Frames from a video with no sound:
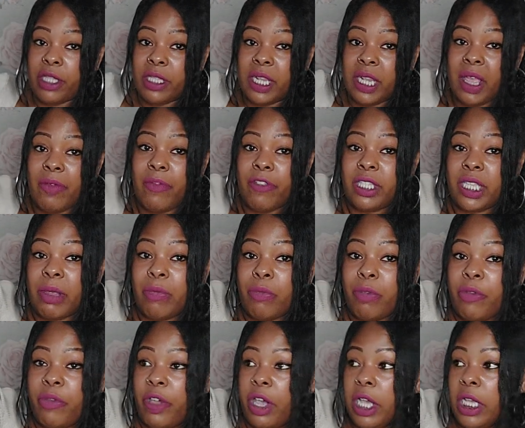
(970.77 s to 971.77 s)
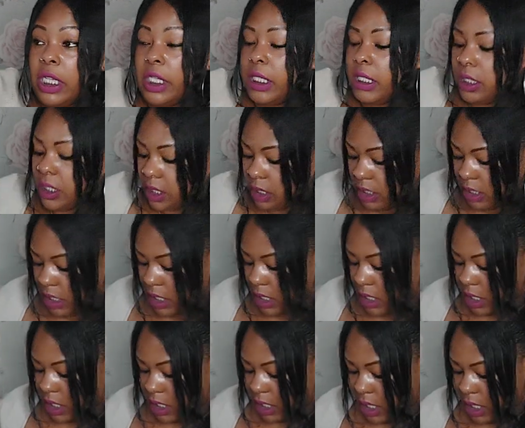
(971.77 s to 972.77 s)
The lovers in reverse.
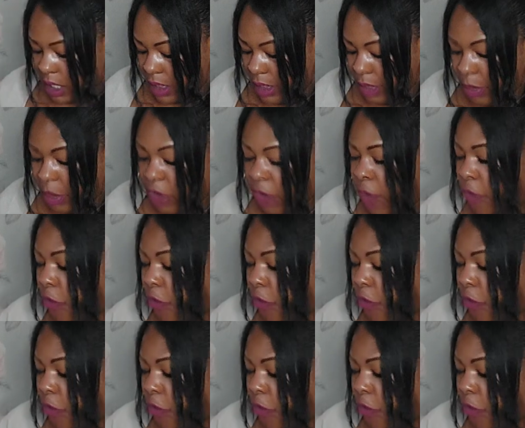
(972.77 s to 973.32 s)
Then we've got the